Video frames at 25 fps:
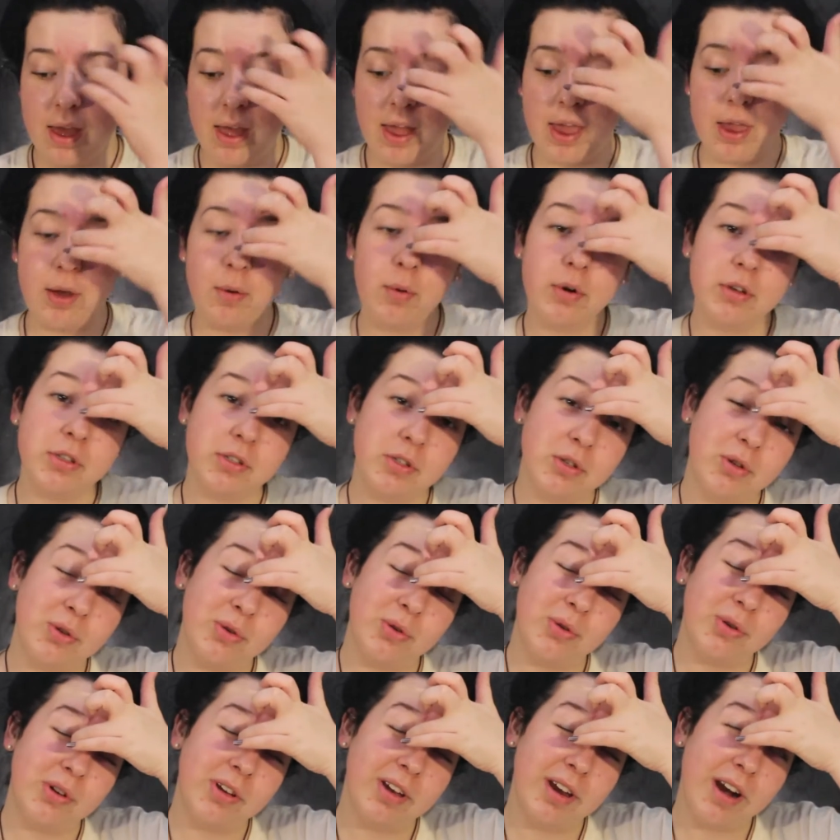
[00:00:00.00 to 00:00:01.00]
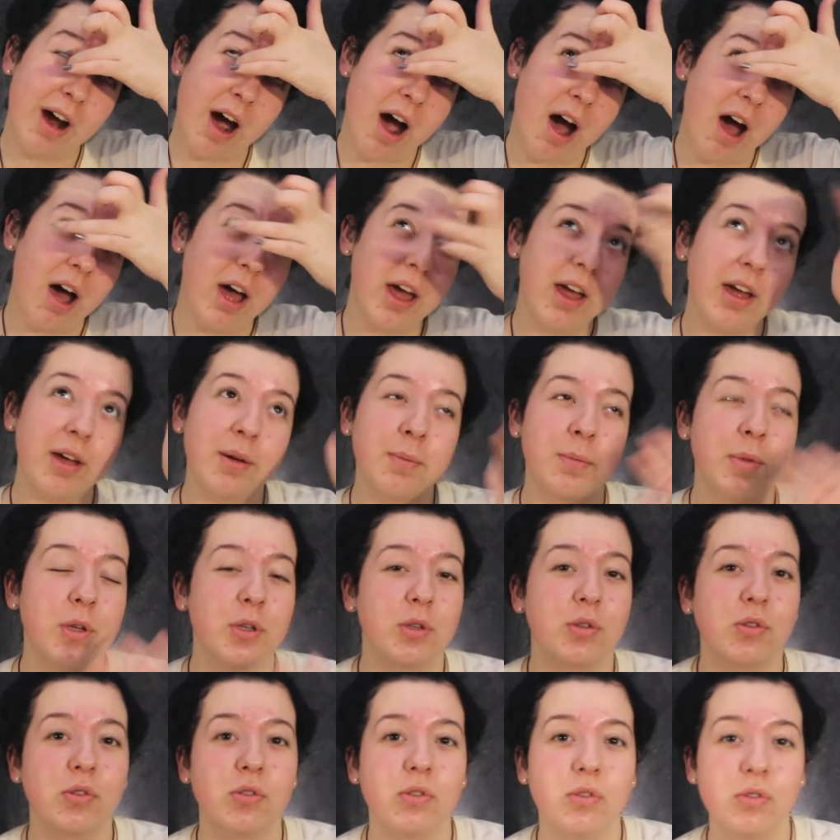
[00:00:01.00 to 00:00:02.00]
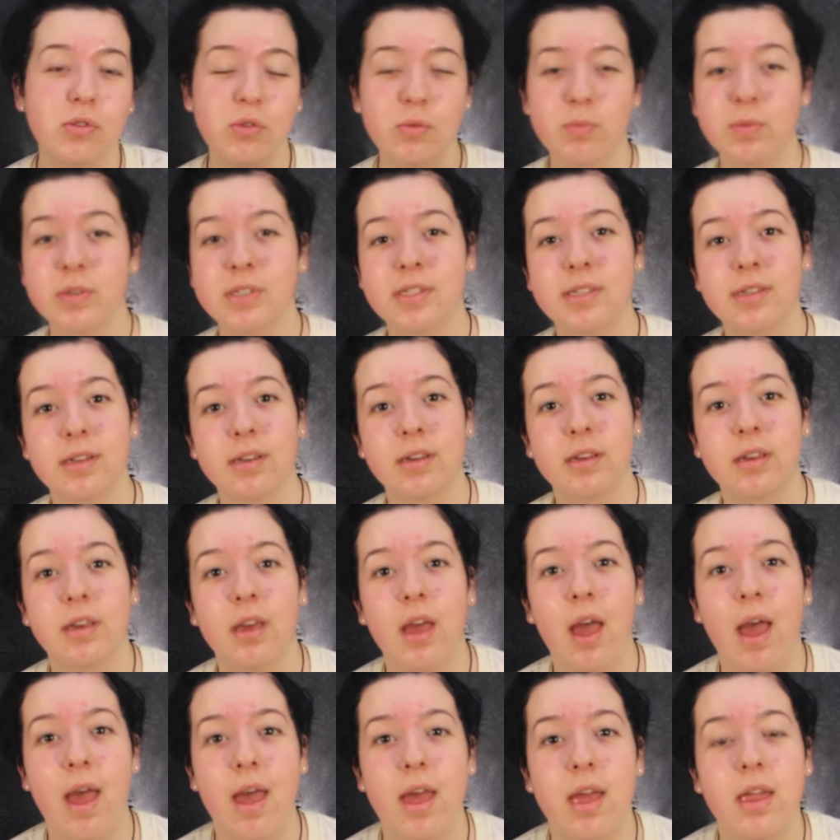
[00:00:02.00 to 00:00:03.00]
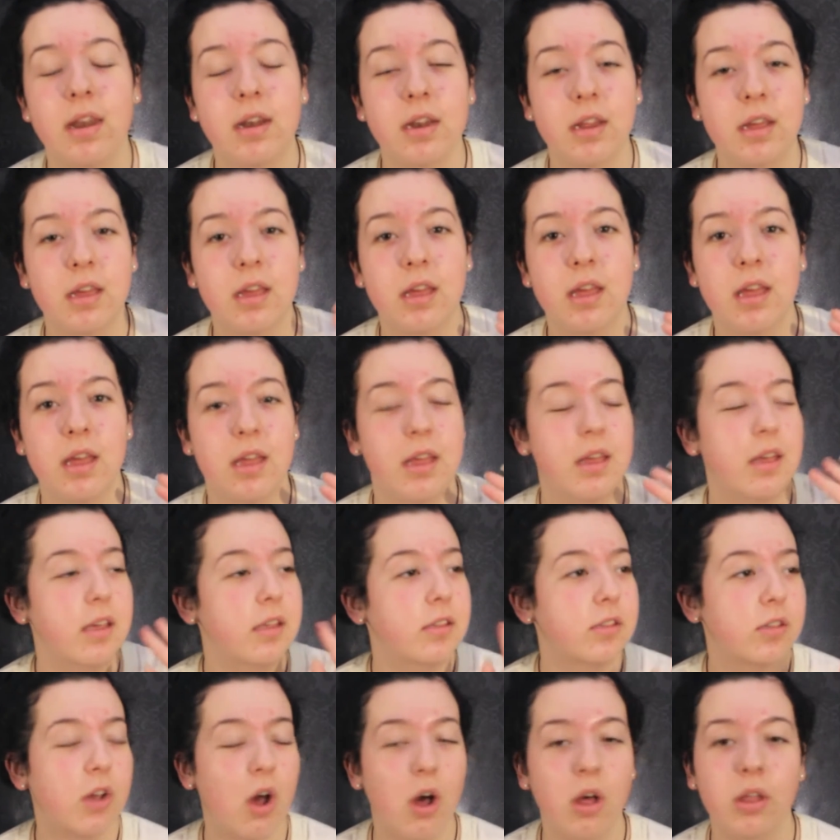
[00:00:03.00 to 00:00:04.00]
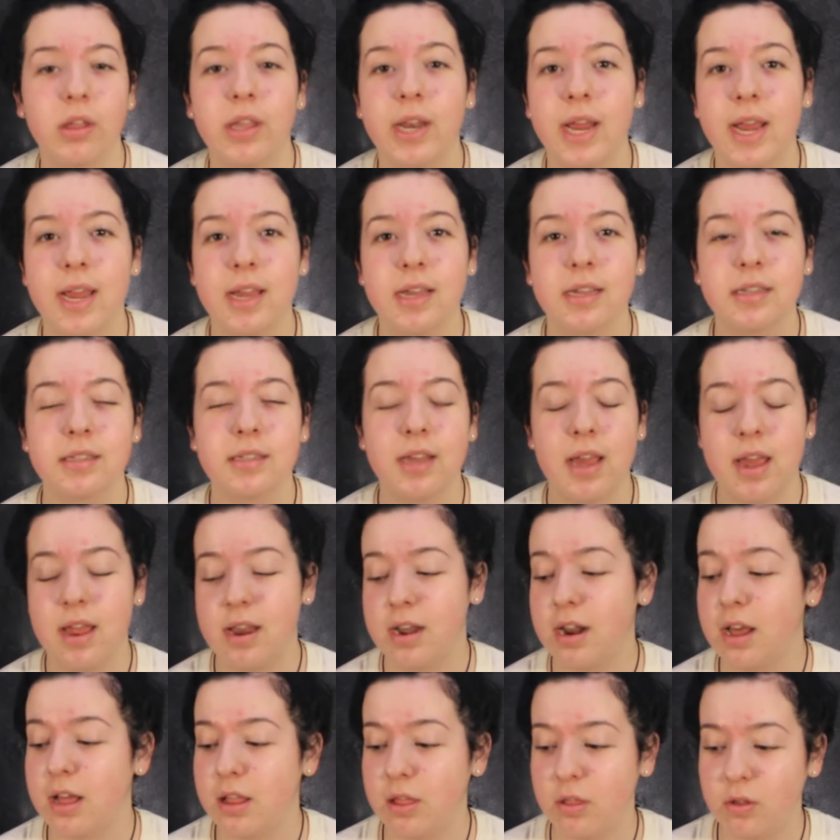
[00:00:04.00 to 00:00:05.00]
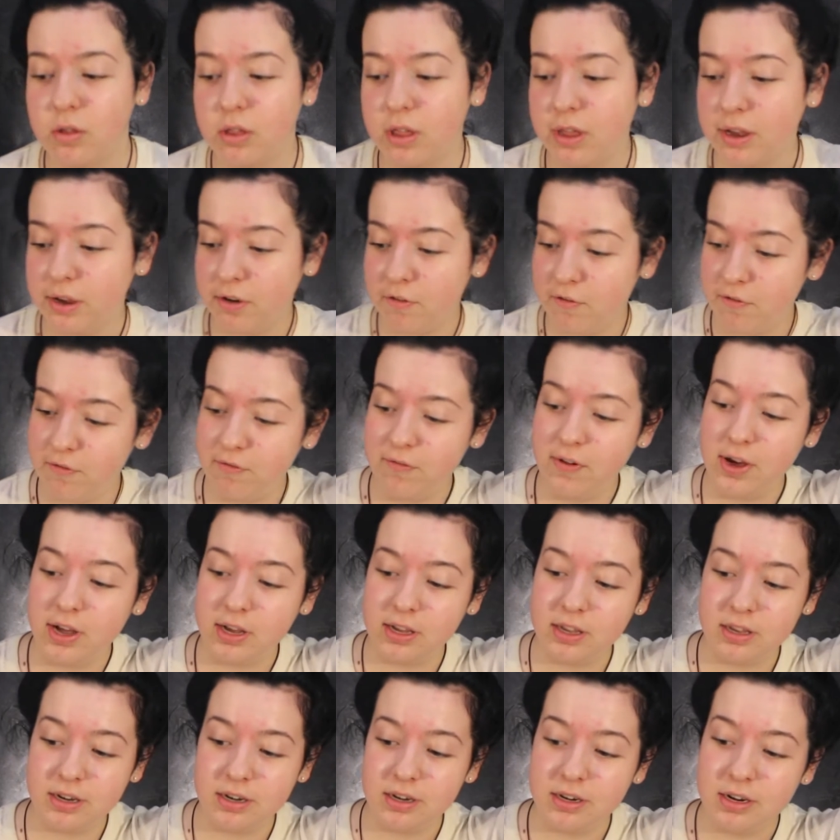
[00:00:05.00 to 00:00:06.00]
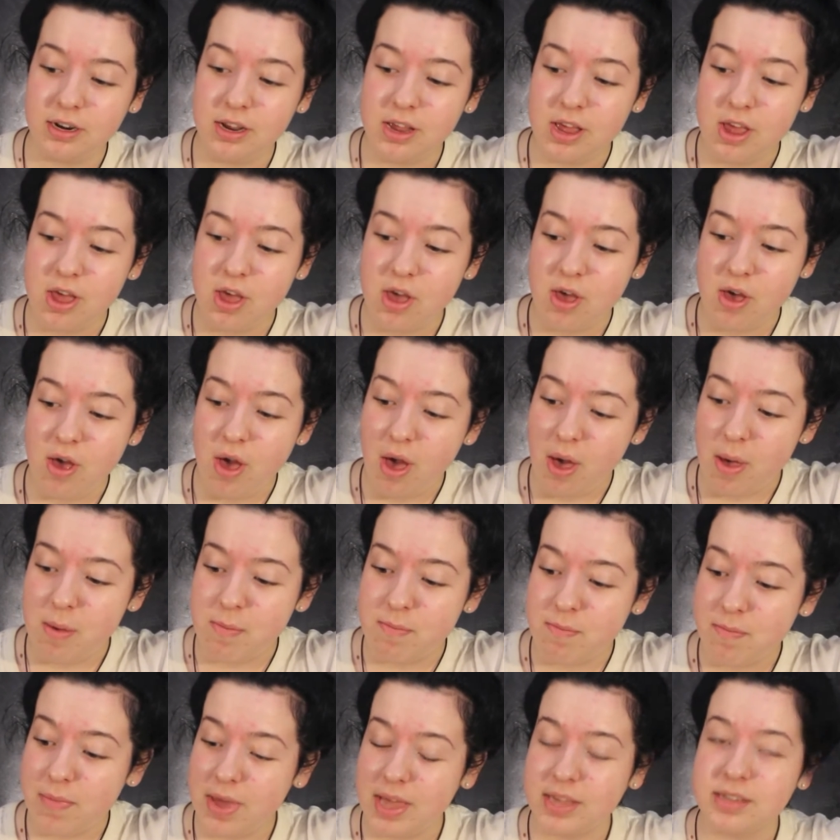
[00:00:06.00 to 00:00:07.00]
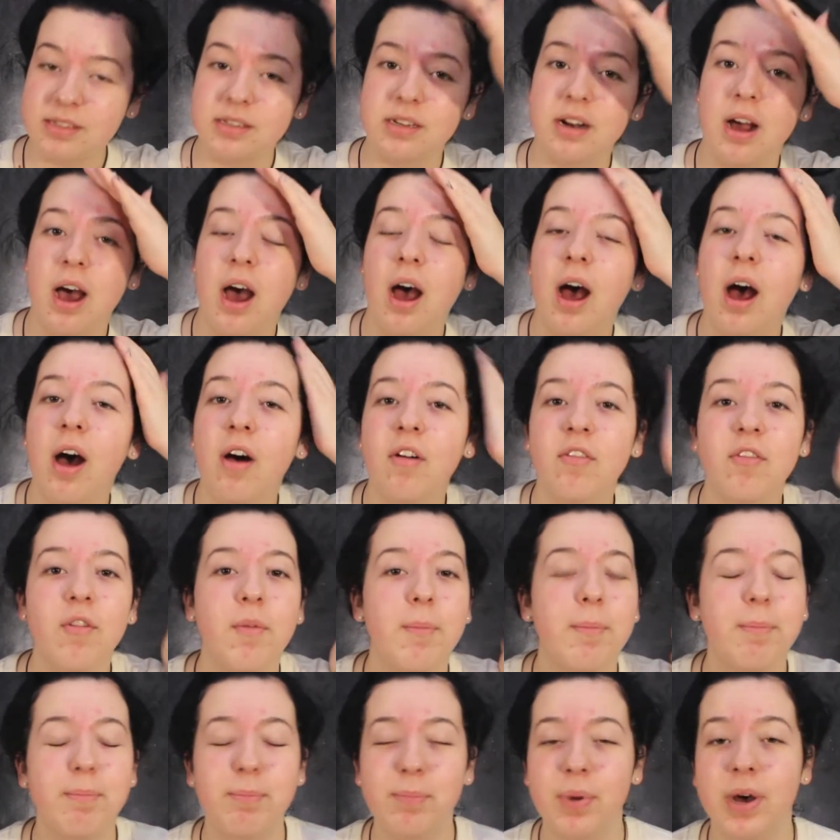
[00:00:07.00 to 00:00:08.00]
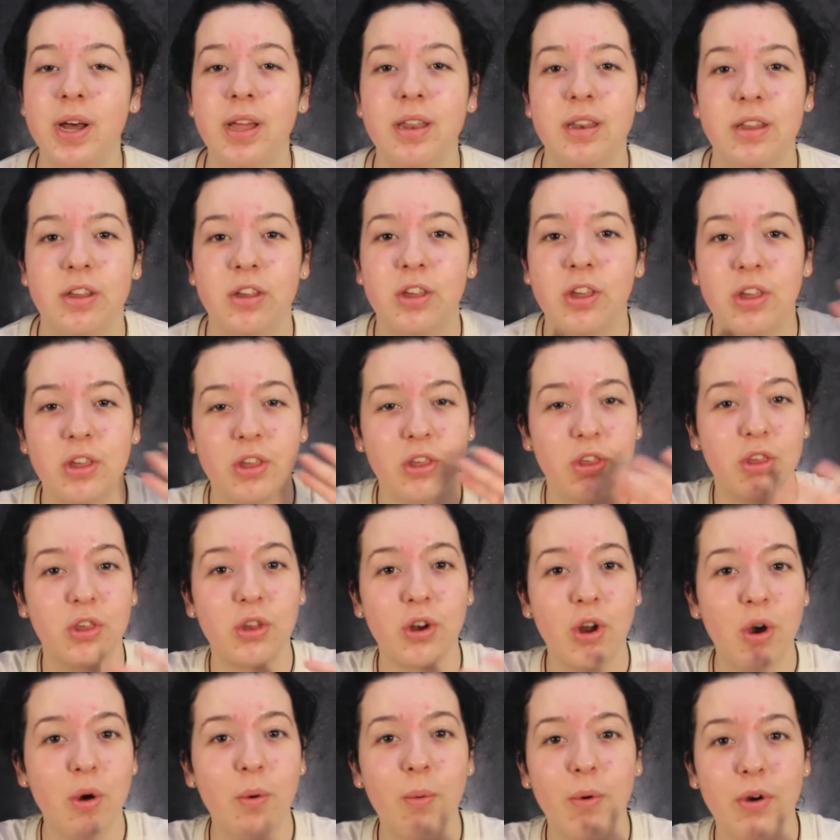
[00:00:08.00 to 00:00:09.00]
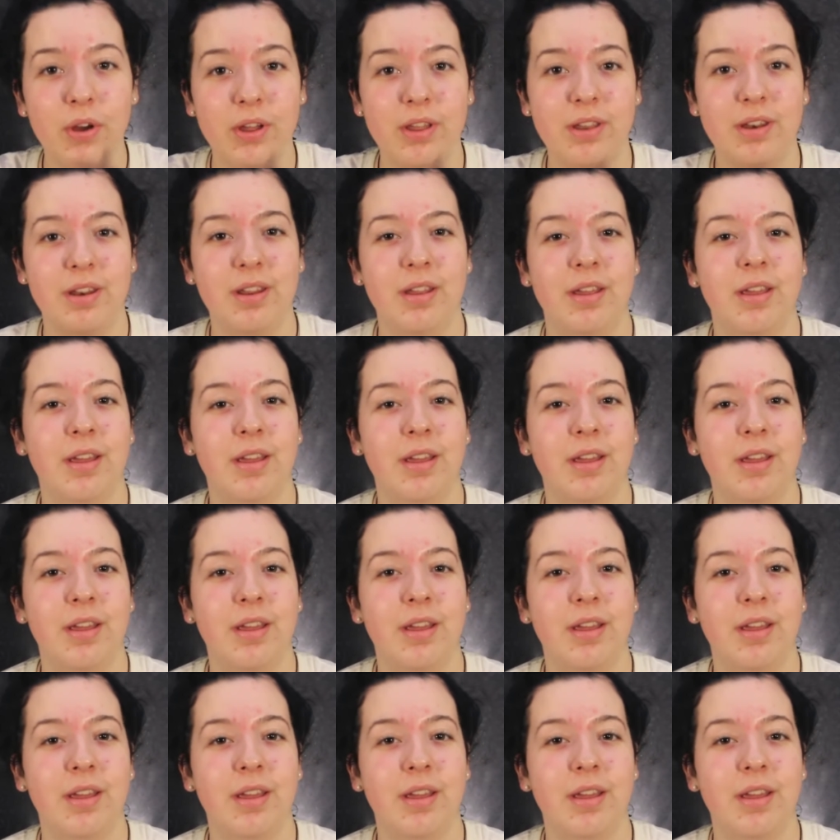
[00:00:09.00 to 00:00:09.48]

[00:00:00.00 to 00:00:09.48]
Hey, what's good? I am super sick and it's holidays and I look like a fucking mess and a half, but you know what?